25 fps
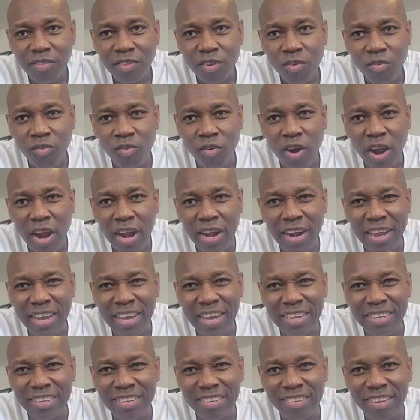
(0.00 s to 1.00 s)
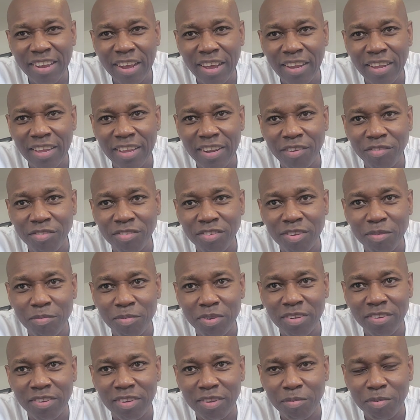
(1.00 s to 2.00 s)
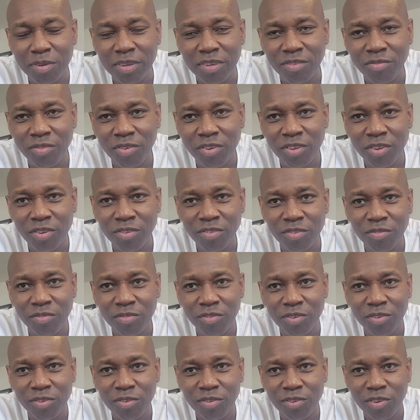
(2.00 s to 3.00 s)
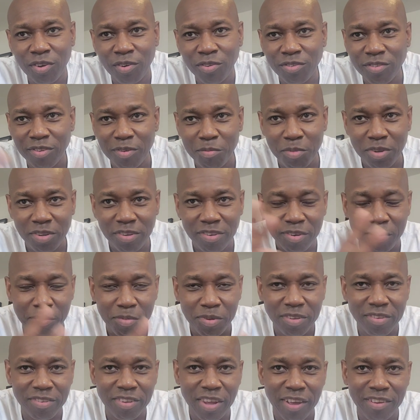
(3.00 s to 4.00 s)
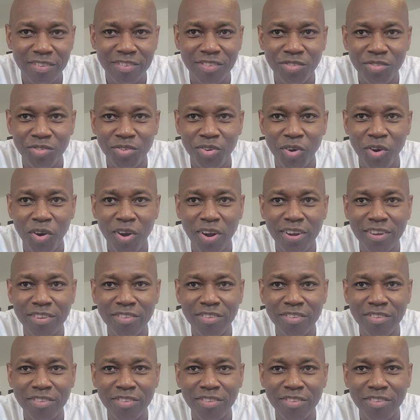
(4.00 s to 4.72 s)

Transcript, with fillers: Right, I got the tail end of CBGBs for those of you who know CBGBs out in New York.